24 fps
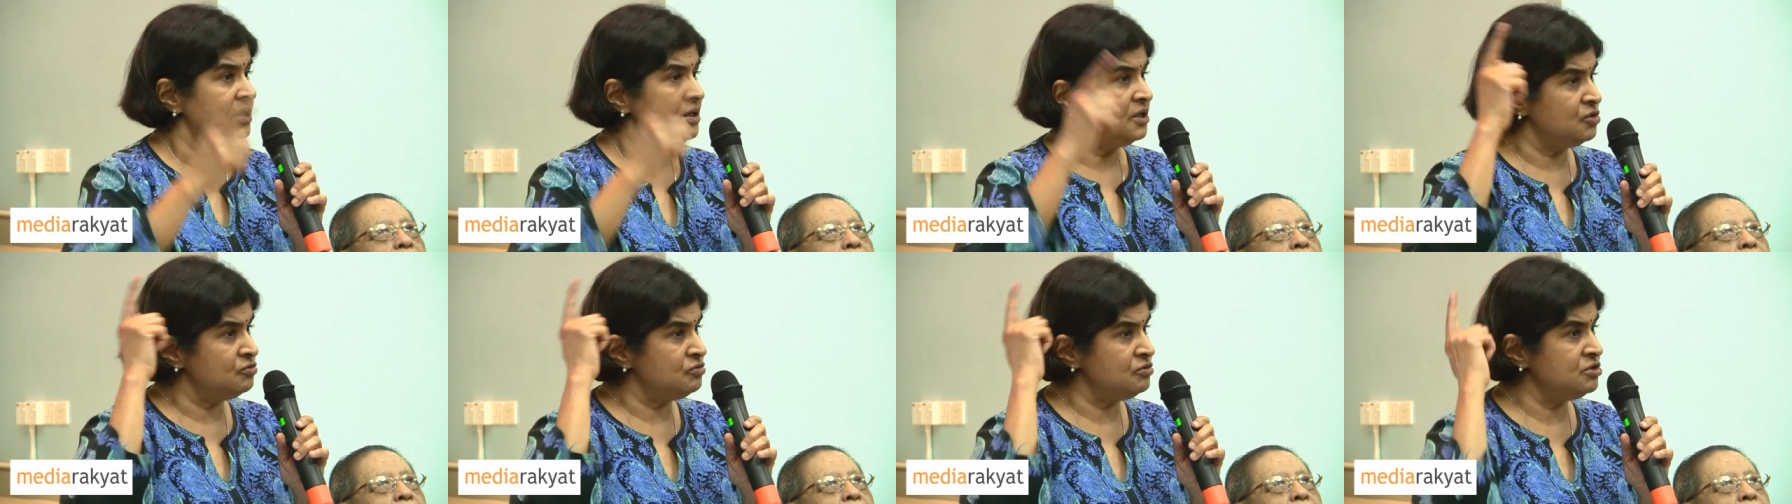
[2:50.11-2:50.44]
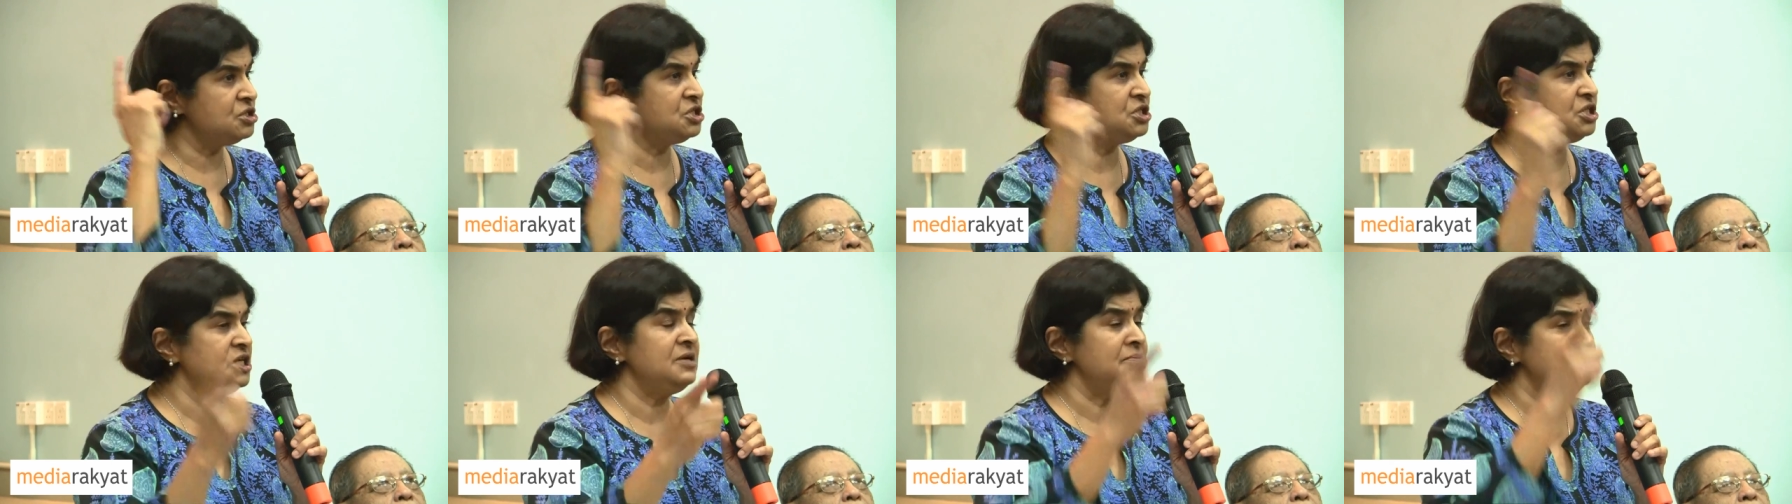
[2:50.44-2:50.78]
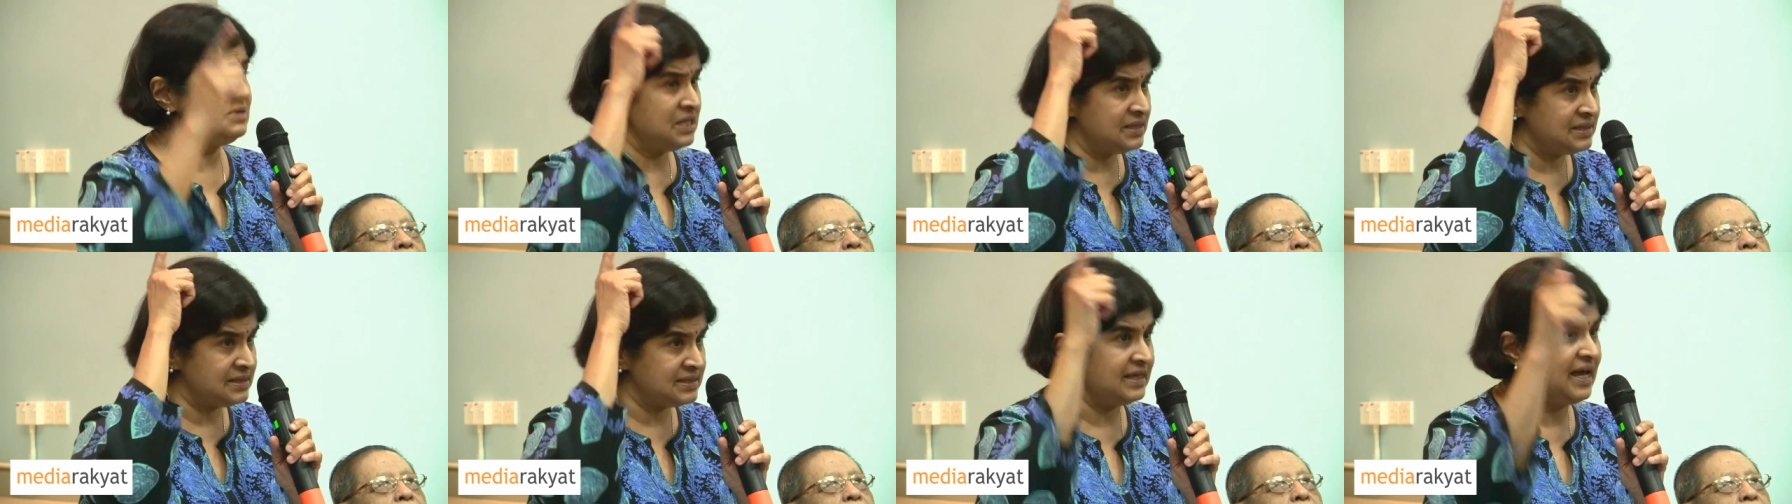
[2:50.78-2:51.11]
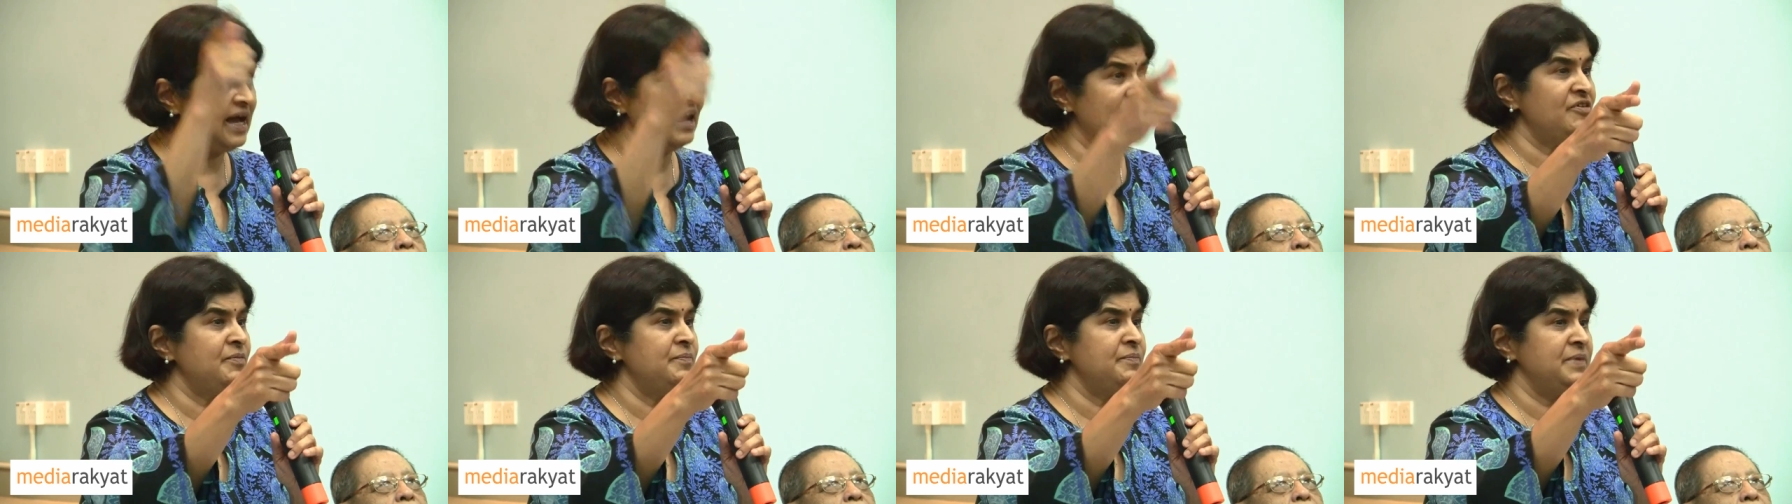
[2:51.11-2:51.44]
the regime, this
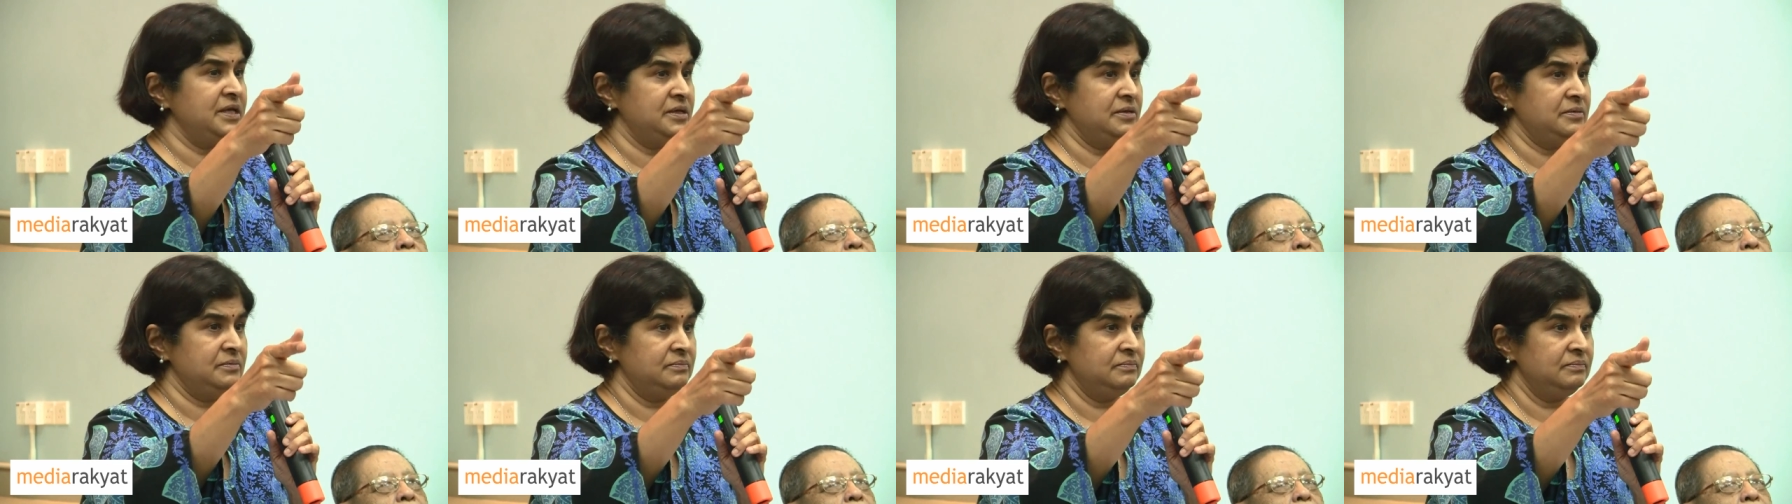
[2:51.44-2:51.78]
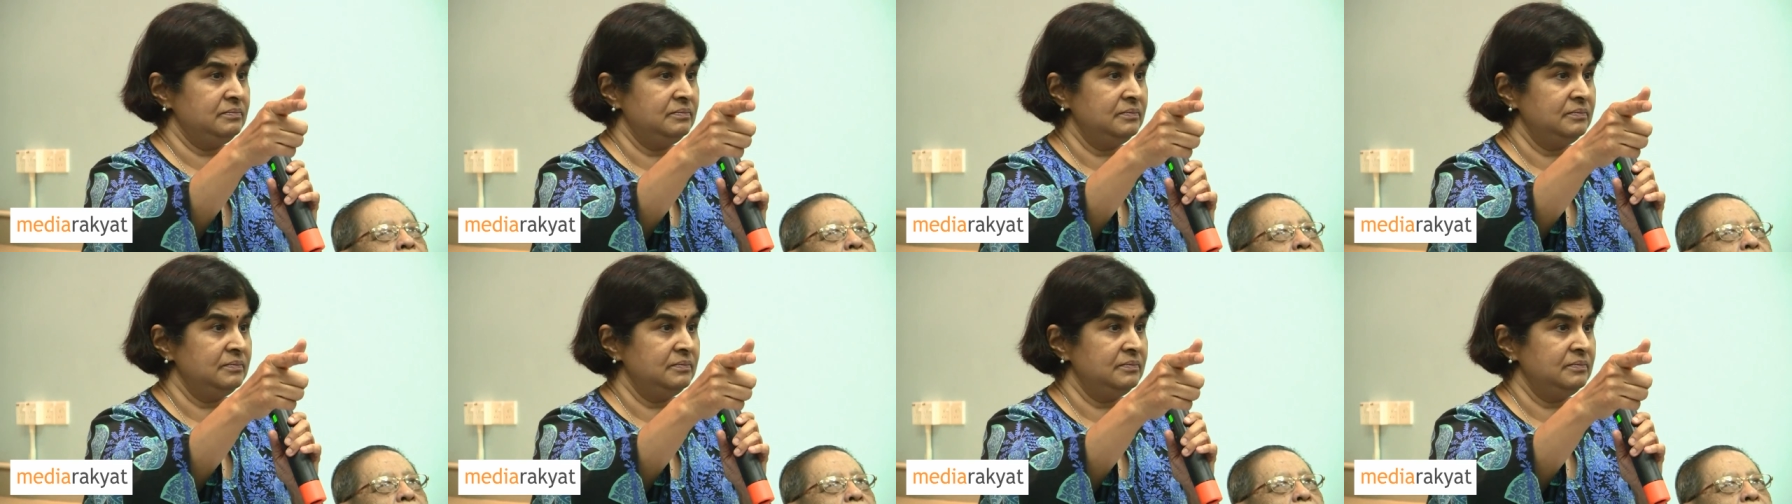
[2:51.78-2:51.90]
government,